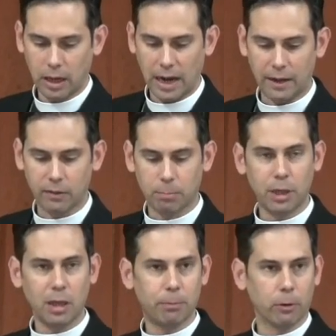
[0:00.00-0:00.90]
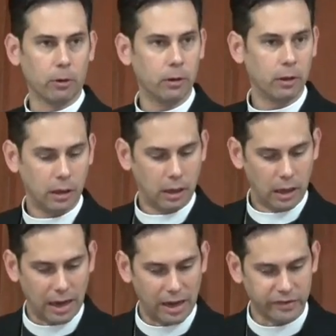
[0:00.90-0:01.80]
and the people
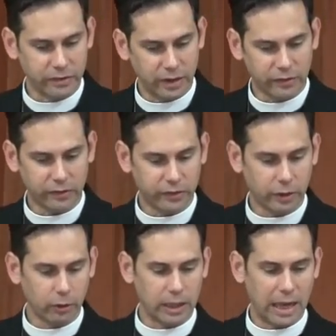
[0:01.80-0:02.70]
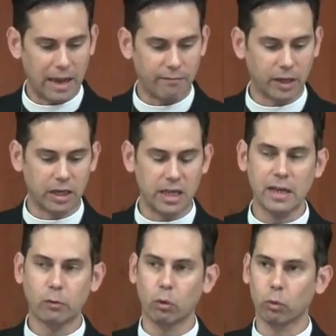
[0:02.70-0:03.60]
as necessarily having an
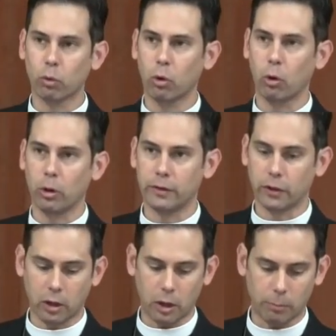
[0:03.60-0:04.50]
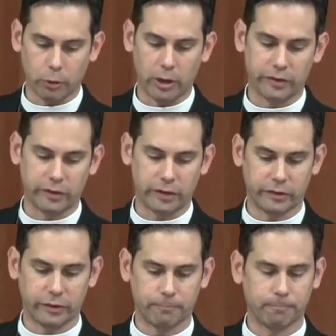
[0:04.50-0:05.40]
equal role in the call
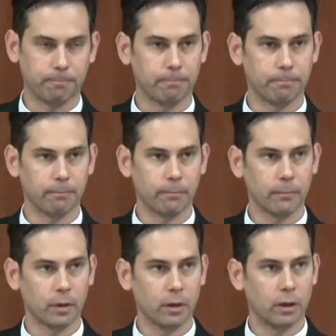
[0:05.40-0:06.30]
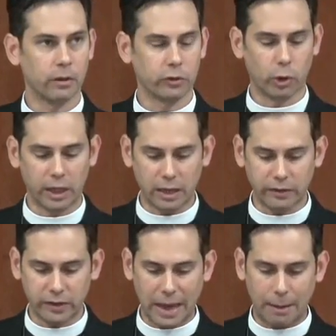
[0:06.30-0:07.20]
process. So,
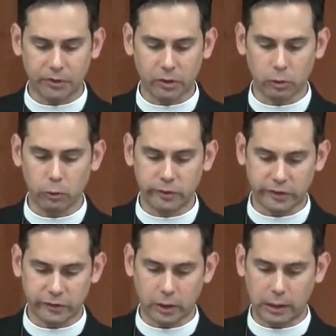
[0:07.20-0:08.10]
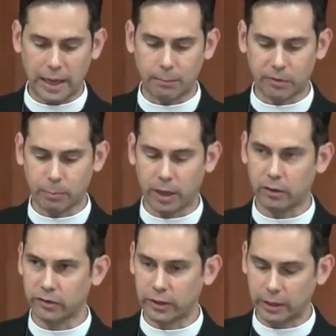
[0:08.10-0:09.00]
against absolutist claims by
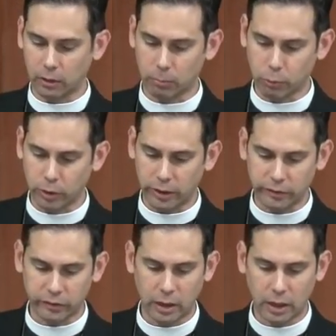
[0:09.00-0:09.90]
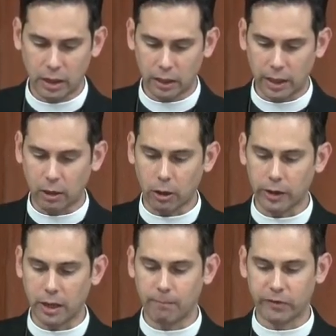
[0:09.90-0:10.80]
the secular prince,
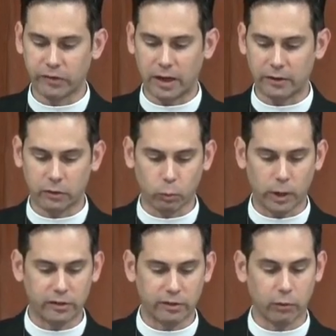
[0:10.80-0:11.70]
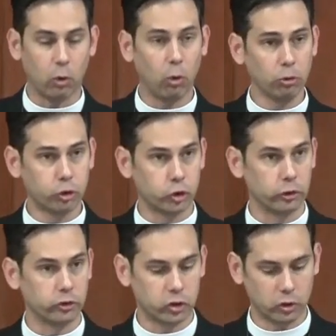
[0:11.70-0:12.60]
Gerhard emphasized the rights of the whole
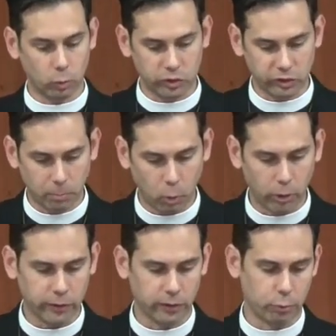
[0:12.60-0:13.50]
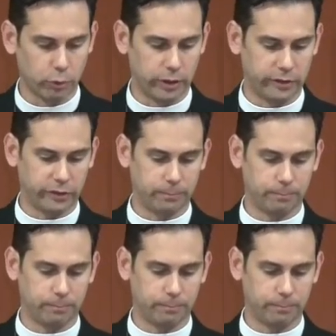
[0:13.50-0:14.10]
church, which is more than the prince.